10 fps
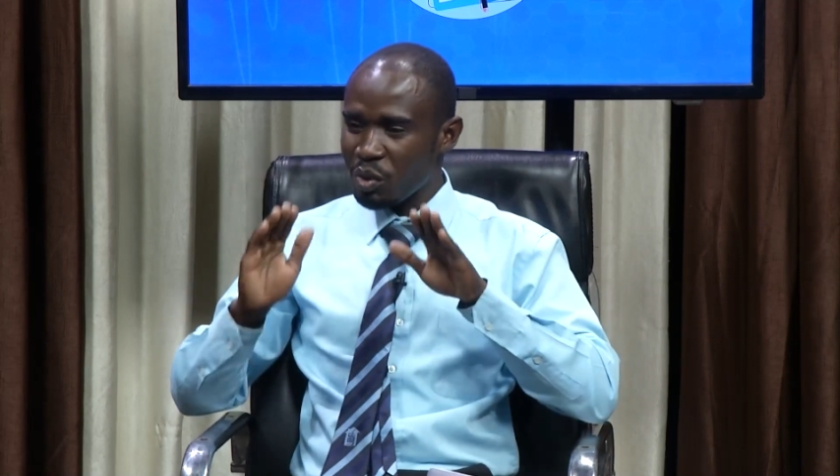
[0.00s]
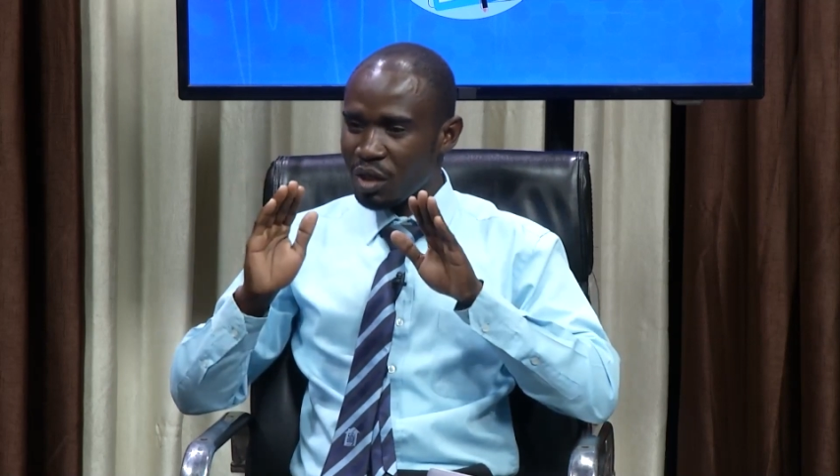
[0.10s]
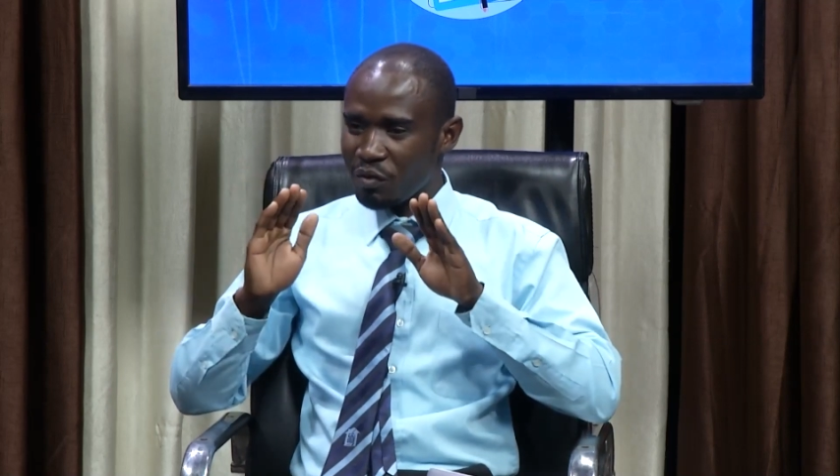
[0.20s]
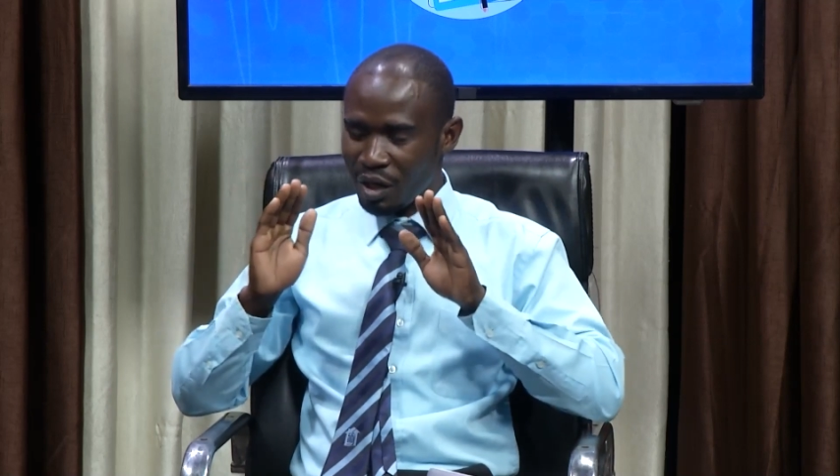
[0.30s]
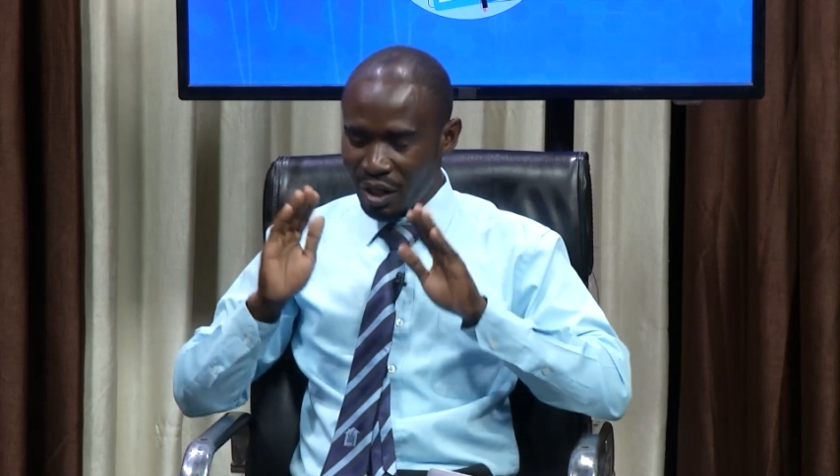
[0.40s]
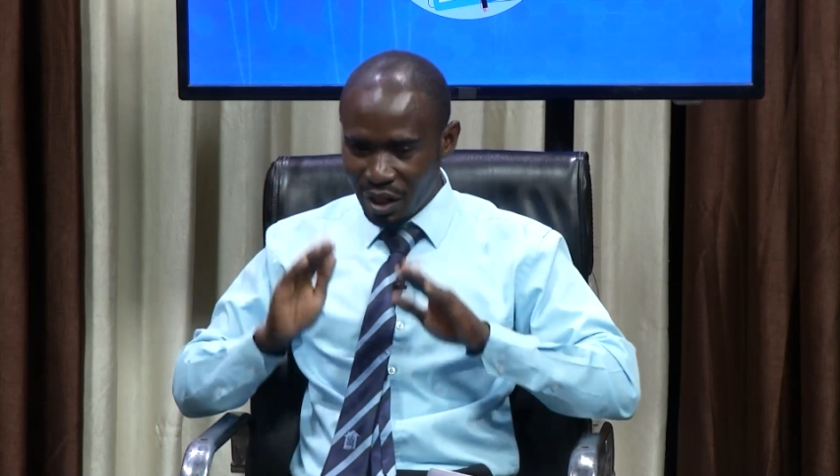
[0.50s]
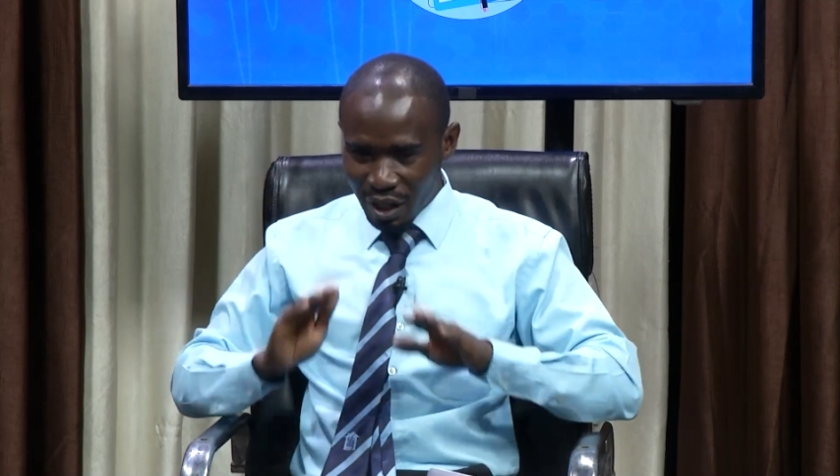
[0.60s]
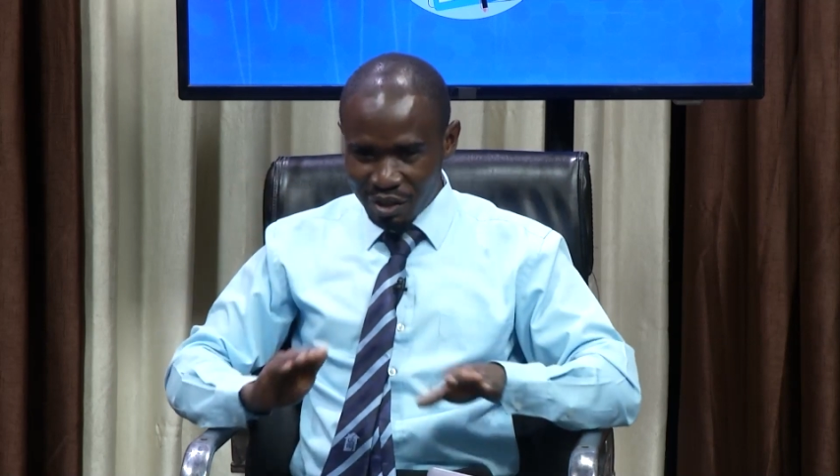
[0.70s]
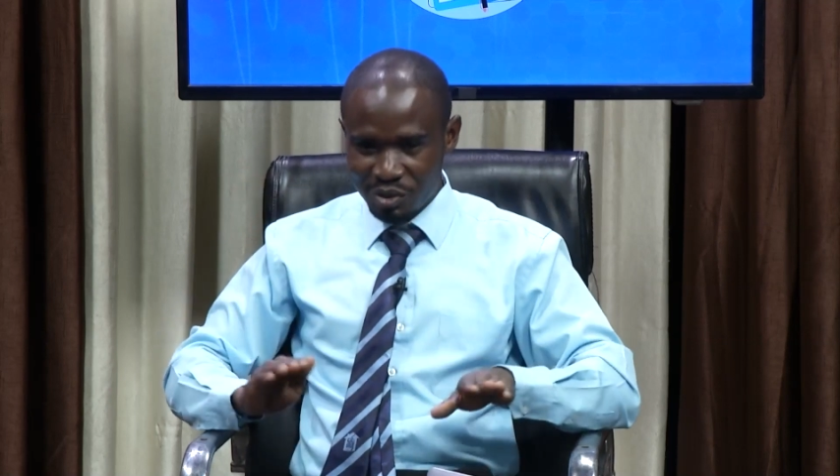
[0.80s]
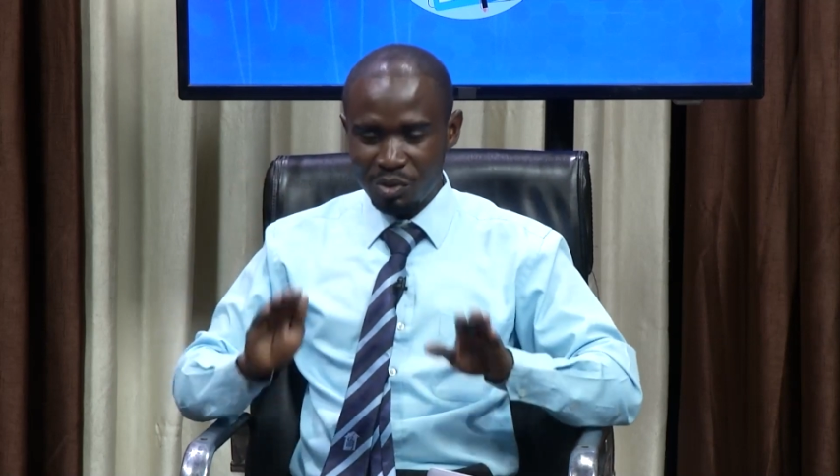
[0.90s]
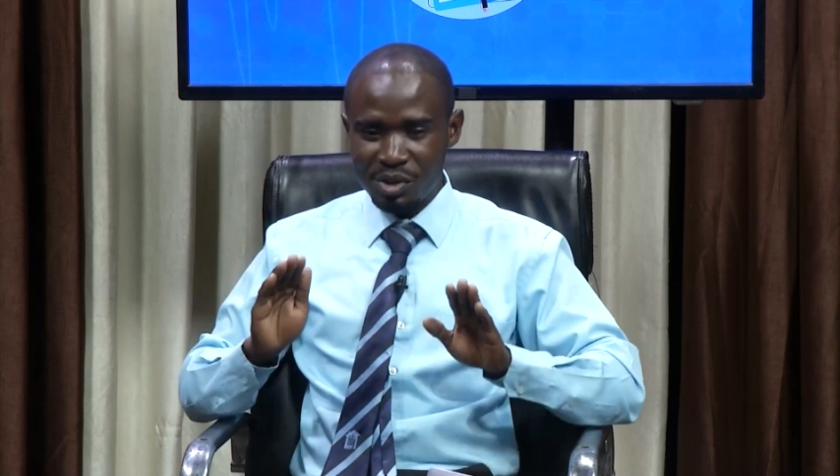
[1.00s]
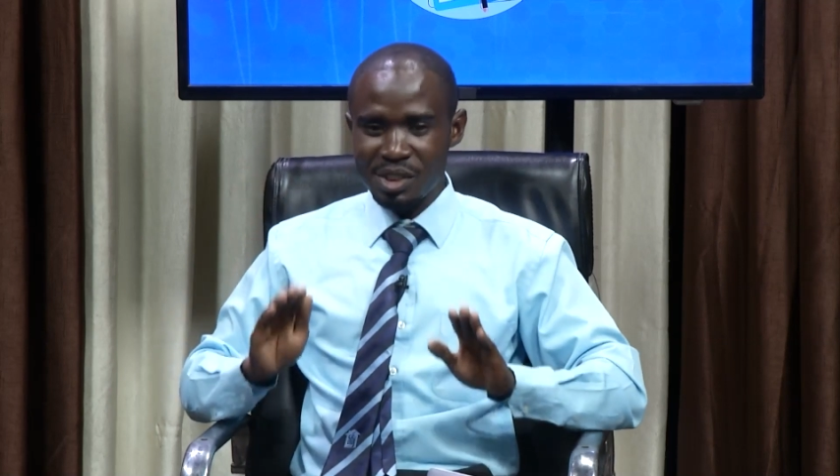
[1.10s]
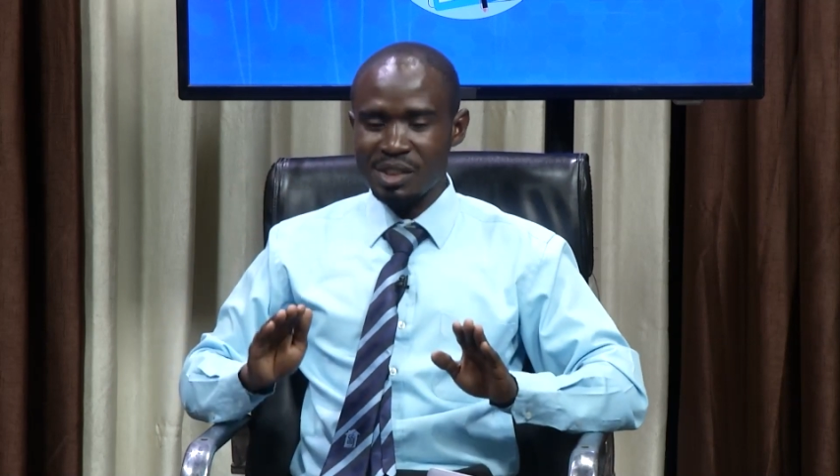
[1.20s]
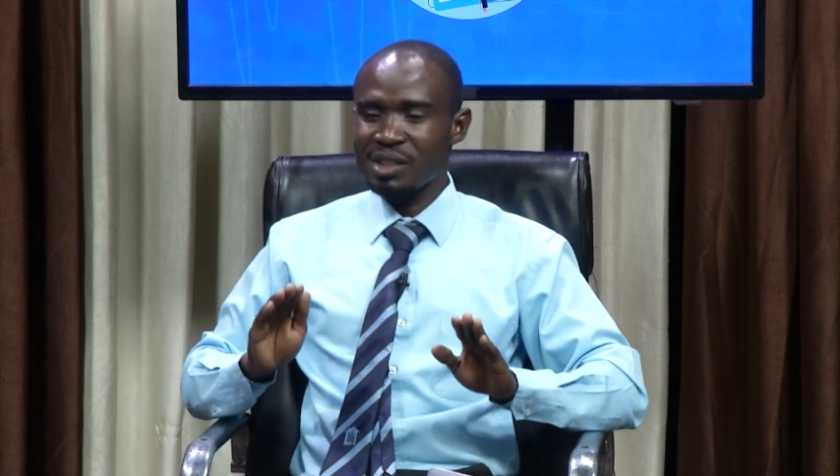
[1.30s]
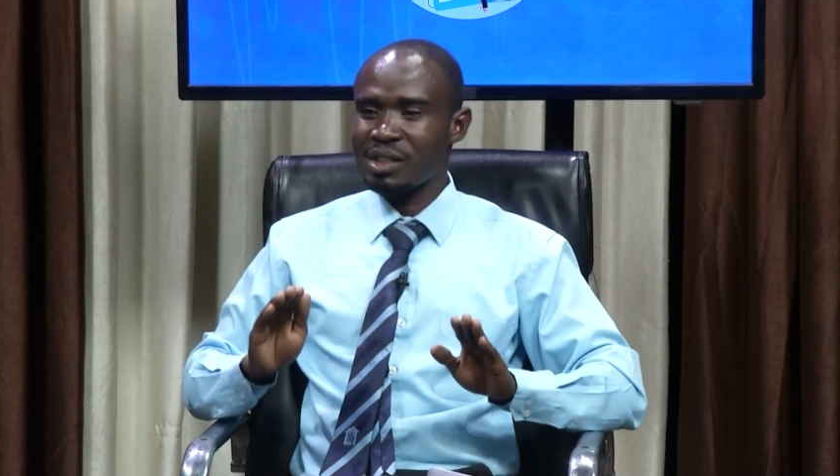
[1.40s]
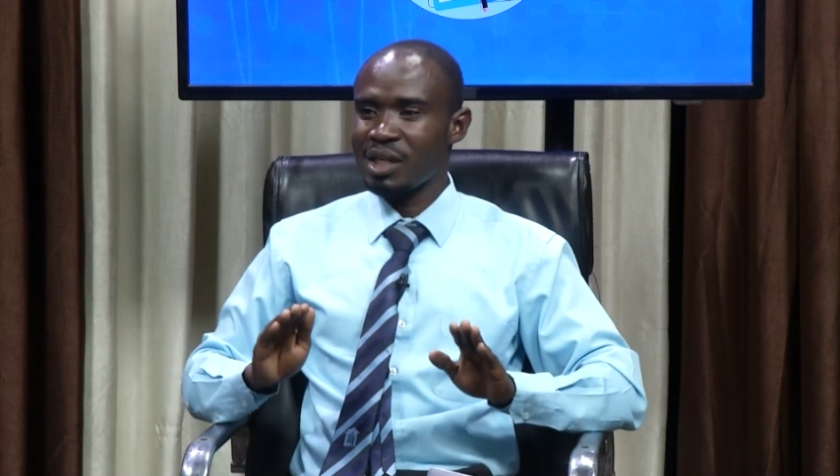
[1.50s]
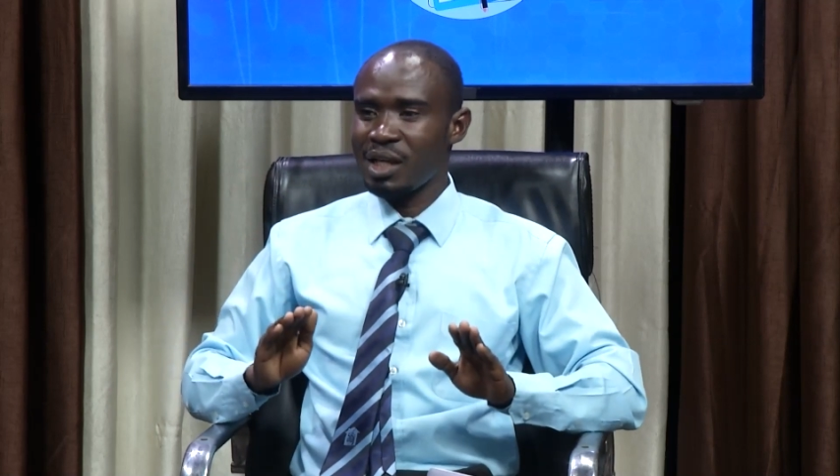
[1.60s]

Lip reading: have halitosis,